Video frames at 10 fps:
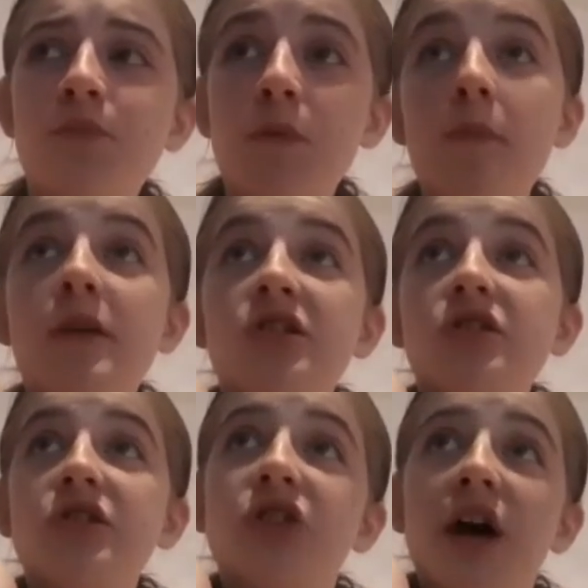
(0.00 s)
Maybe I
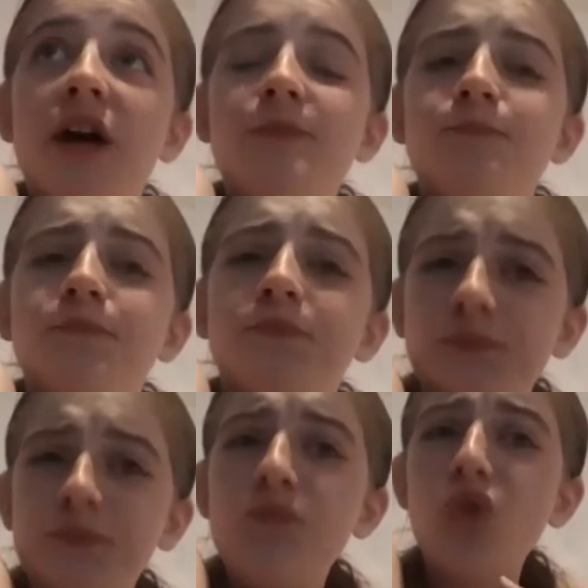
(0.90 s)
should start,
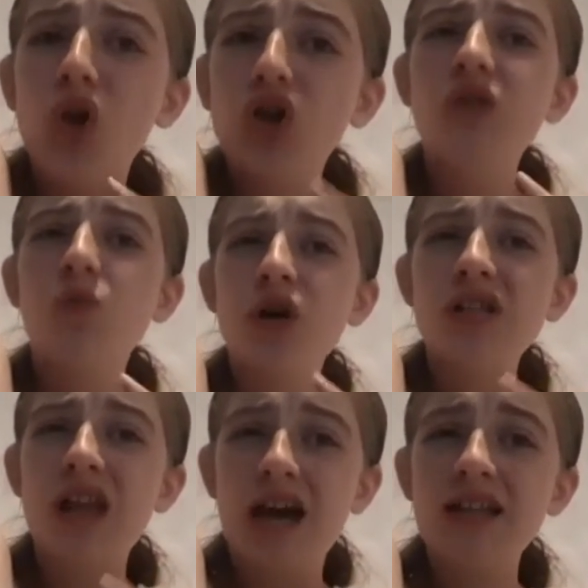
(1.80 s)
because it were
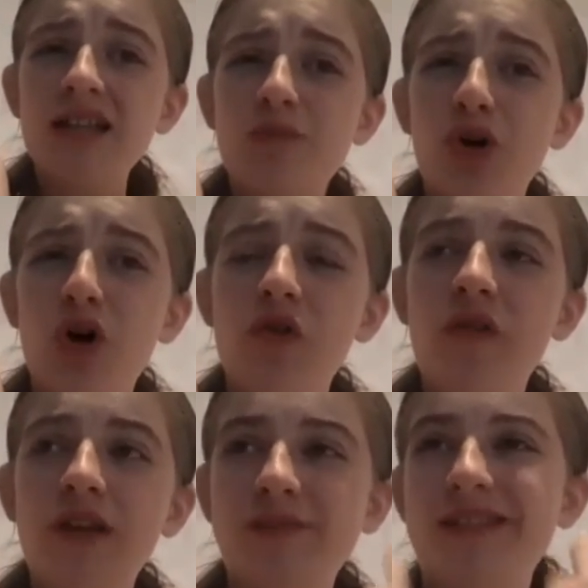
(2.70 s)
nice, but all the
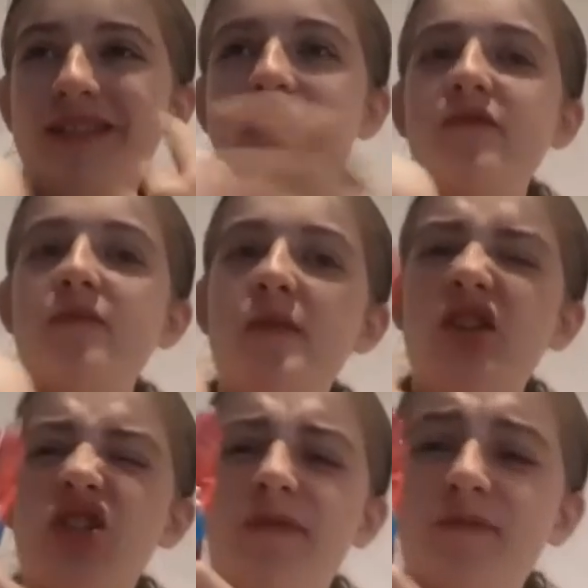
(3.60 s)
things mixed together, maybe I
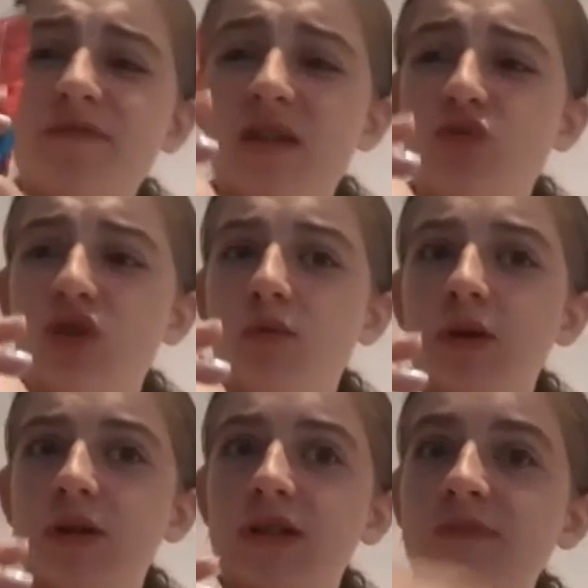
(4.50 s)
should have them separate,
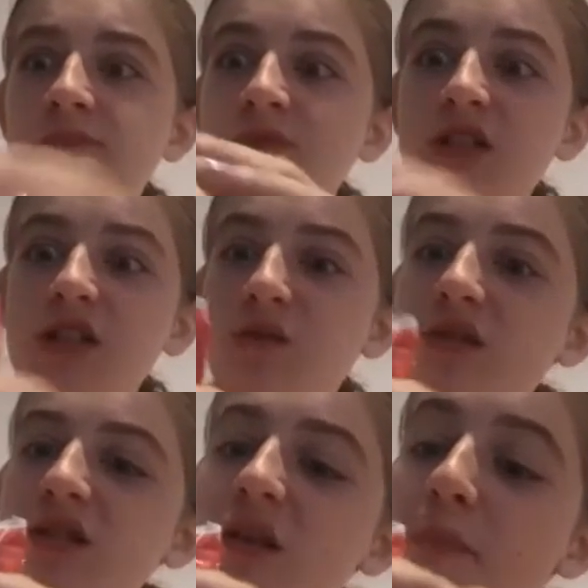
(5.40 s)
because it
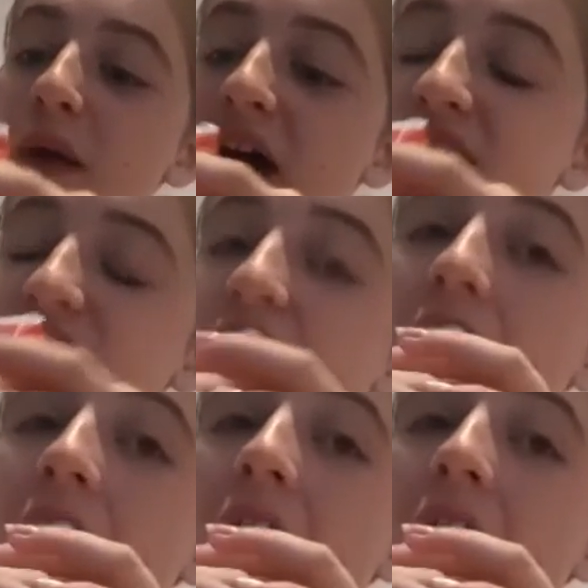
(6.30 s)
wasn't the best.